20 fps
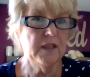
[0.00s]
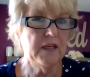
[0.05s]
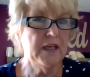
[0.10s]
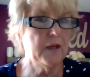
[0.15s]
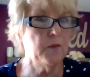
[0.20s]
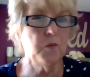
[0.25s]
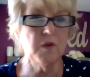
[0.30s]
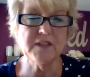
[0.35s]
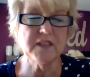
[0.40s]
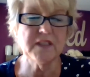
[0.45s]

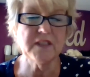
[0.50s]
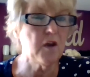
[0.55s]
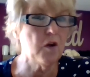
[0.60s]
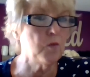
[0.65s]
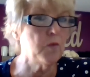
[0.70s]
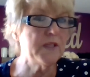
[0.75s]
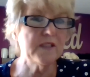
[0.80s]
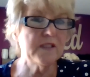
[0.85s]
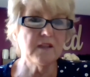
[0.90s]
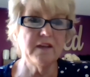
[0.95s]
It wasn't
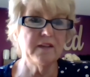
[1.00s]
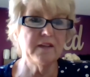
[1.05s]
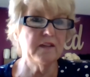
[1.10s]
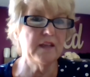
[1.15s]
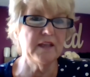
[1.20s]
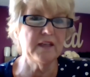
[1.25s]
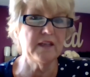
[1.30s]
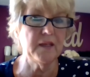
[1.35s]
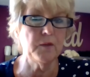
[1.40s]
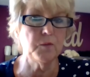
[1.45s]
always like
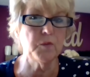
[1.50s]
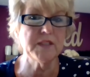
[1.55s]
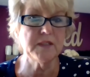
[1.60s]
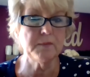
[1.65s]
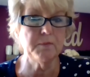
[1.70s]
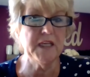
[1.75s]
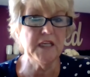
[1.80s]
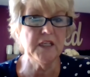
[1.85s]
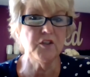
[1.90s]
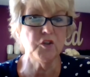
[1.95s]
that. It was
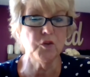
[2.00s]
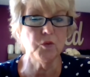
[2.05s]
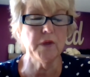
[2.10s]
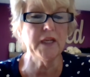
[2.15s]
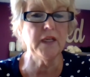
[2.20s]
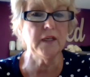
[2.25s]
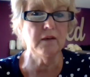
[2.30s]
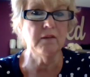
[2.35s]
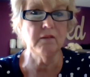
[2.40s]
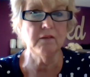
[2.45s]
me
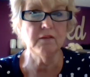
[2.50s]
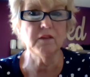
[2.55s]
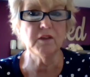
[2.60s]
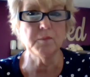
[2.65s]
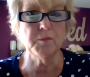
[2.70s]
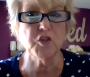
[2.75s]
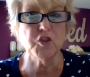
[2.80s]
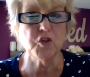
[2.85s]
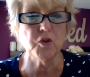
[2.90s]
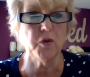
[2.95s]
doing the
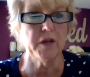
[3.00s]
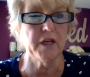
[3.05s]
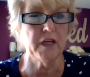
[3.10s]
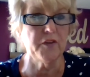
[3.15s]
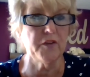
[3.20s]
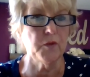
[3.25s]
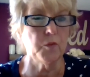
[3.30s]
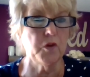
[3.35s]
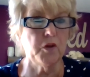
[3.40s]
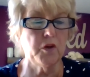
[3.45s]
majority
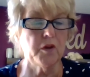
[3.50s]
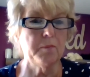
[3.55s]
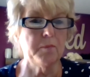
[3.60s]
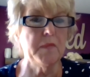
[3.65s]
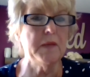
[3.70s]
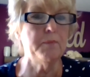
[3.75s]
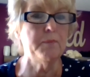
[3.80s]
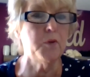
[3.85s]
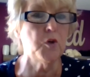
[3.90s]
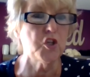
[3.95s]
of the work,
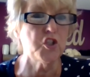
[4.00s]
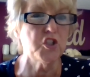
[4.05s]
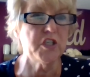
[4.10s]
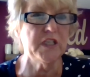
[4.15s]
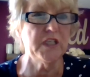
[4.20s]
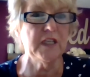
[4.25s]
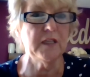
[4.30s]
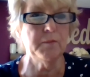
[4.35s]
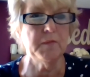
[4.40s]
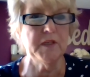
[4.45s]
me
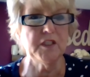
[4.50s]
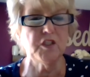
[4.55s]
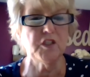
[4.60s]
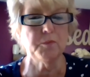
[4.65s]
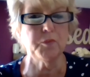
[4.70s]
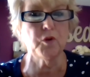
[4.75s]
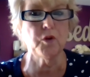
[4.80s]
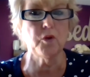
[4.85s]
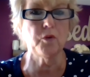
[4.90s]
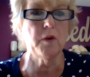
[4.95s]
pushing him into
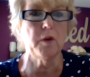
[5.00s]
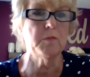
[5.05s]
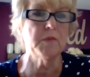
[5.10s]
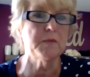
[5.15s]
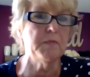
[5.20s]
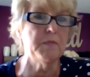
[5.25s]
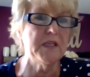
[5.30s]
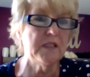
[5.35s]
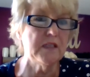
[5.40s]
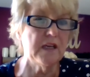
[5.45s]
programs,
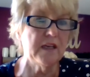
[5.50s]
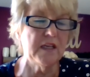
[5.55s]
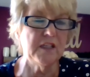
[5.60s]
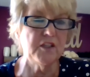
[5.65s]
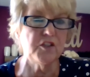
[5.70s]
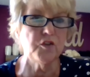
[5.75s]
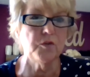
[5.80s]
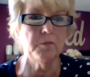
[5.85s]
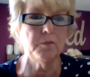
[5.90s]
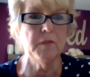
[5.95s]
me taking
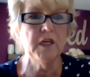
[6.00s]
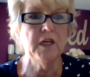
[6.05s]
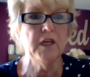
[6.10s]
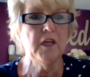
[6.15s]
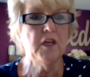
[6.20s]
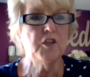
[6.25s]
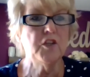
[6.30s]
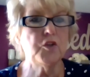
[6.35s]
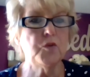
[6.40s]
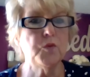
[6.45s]
him
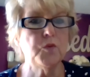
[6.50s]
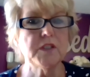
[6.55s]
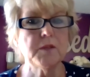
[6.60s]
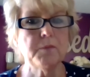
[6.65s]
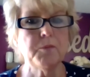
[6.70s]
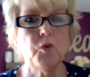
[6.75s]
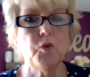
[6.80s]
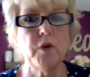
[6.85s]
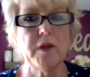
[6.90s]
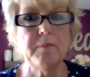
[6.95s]
to his
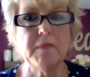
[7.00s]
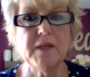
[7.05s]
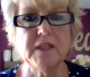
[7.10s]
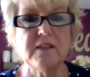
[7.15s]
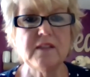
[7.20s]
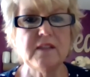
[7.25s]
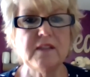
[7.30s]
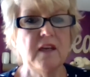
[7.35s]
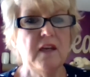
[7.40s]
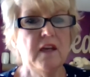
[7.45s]

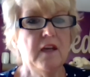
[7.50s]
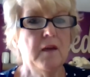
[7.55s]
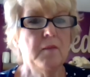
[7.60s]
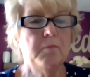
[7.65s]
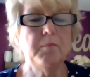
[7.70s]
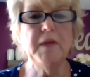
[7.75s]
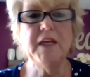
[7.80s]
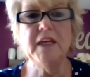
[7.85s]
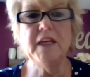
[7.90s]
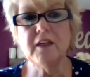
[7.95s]
appointments,
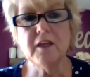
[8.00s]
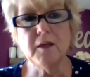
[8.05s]
me